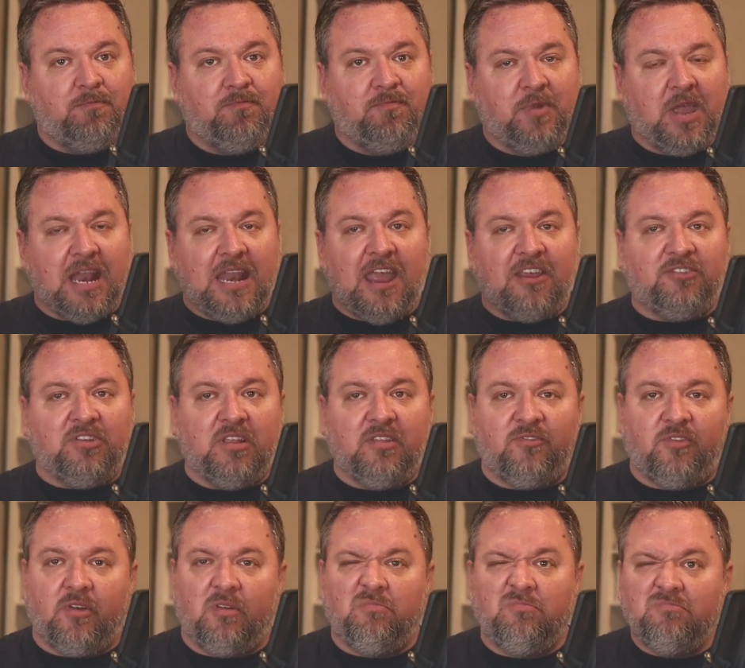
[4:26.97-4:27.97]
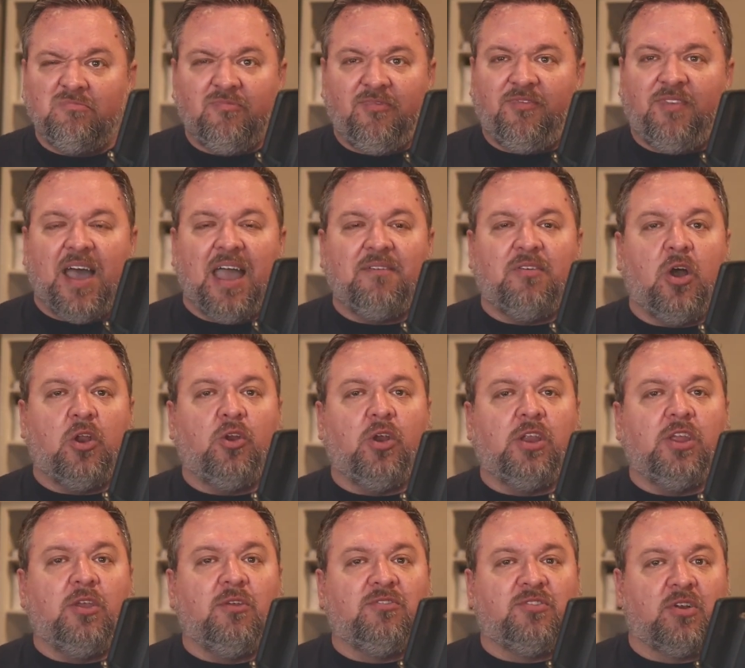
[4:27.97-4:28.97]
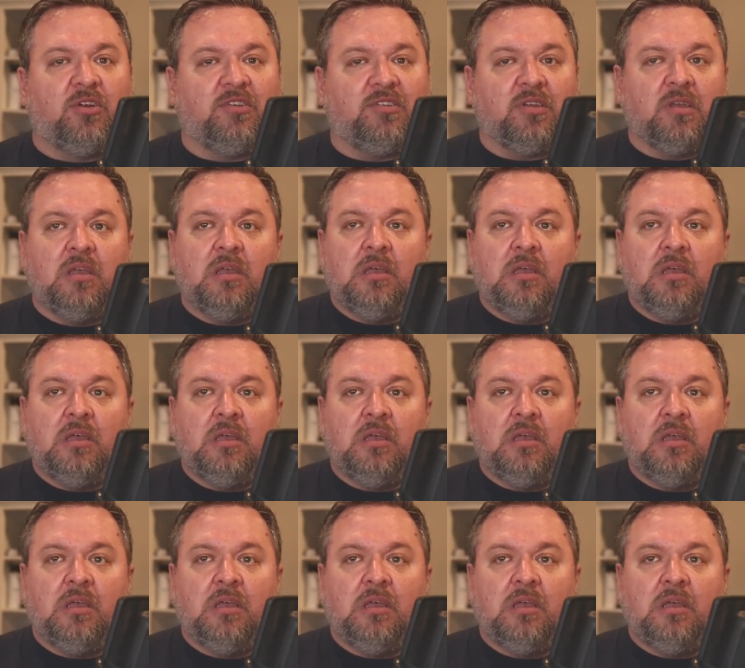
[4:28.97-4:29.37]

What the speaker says: connections for 500 users.